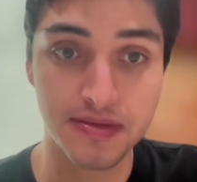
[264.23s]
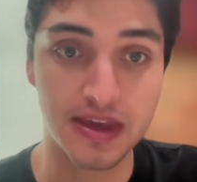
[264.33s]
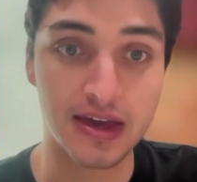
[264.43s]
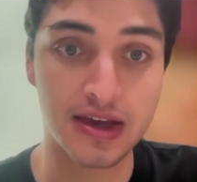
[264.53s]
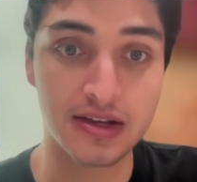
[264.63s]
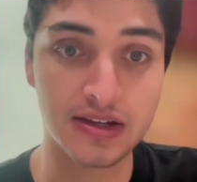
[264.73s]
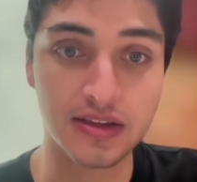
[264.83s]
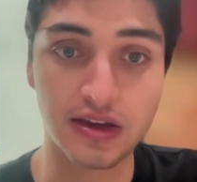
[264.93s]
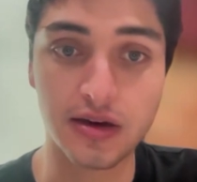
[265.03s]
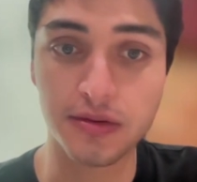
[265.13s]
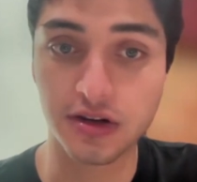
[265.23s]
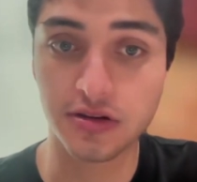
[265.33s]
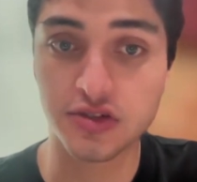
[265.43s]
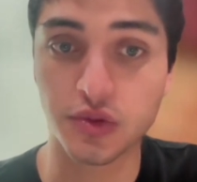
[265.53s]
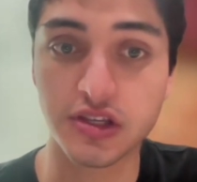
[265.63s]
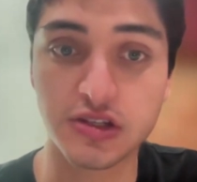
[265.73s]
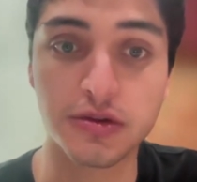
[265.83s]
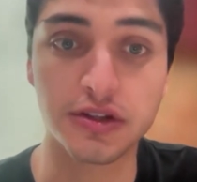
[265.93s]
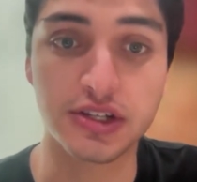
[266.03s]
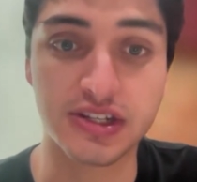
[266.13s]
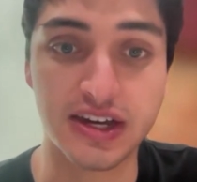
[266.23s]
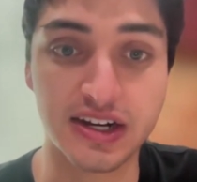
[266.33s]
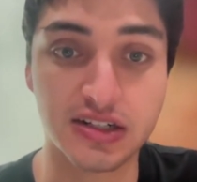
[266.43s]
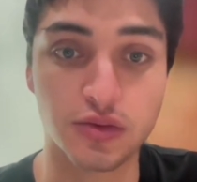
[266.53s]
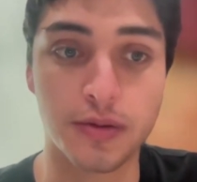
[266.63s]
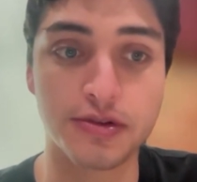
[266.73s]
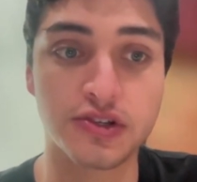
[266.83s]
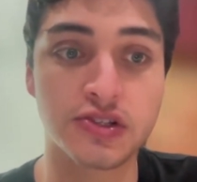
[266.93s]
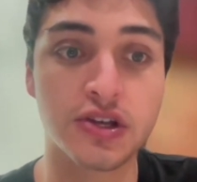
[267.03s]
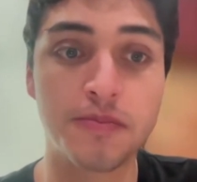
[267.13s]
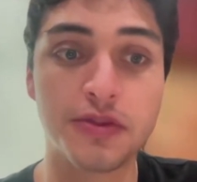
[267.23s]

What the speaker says: And the Americans with Disabilities Act represents